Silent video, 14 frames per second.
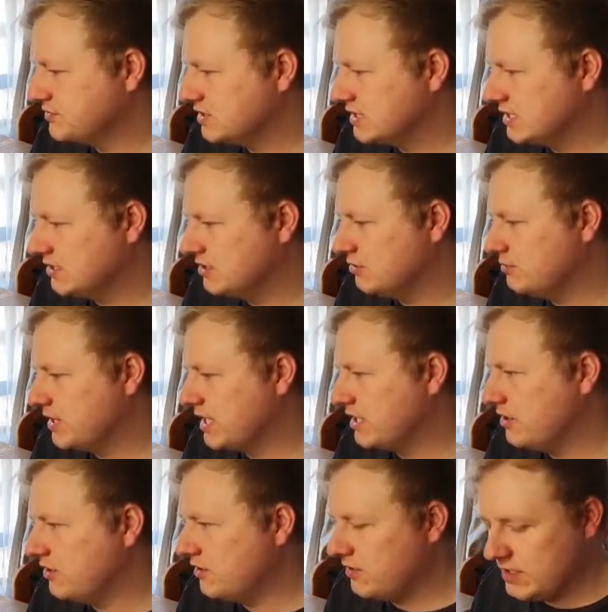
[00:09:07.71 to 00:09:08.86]
go back
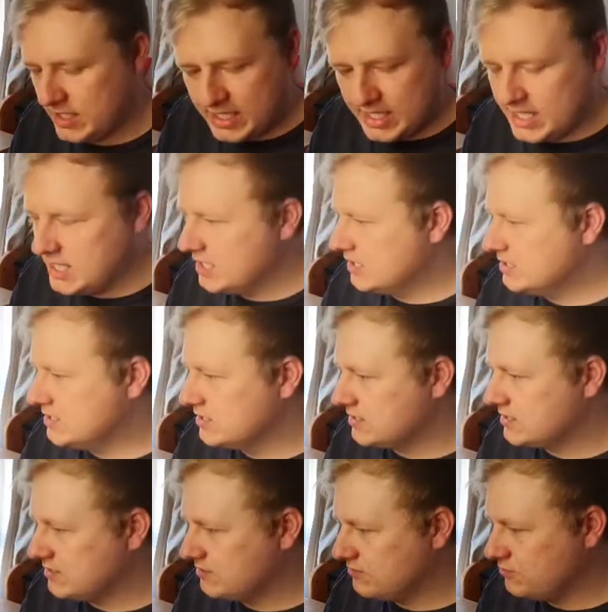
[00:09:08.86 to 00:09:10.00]
here,
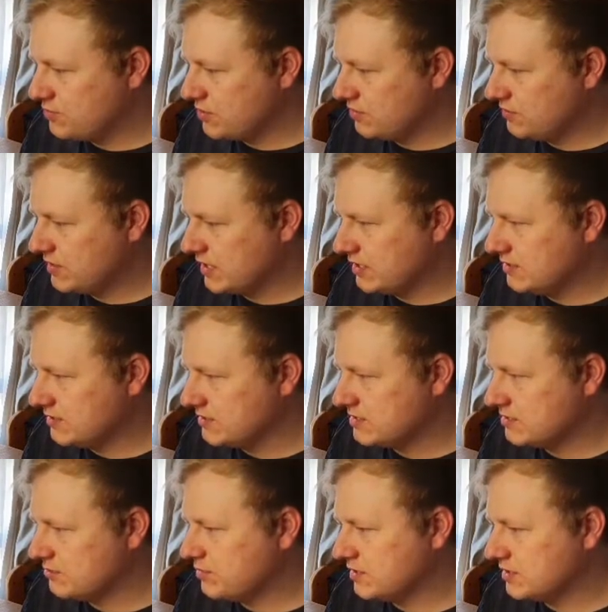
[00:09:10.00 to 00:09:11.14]
just rotate this a
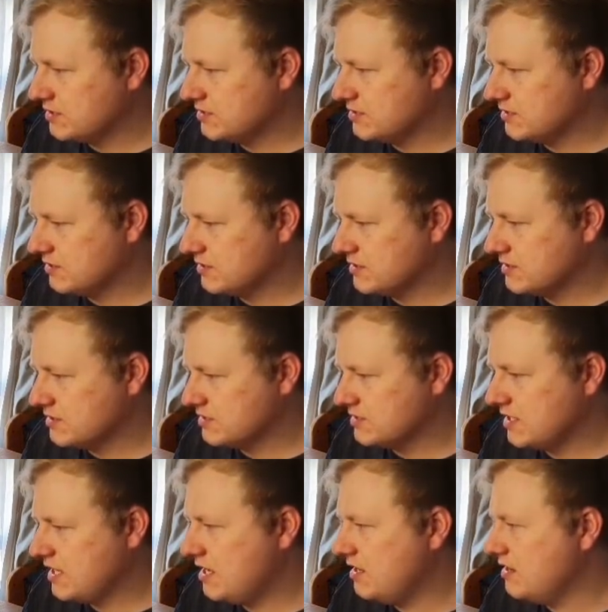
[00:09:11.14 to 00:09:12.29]
bit so it doesn't,
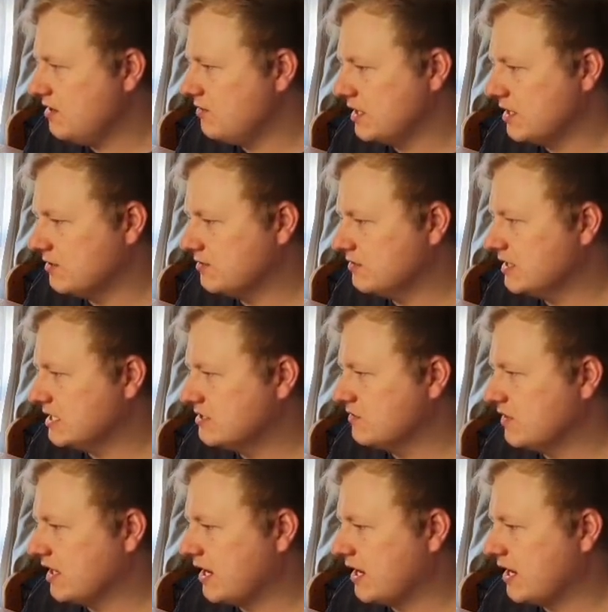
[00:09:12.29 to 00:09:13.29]
there we go, that's fine.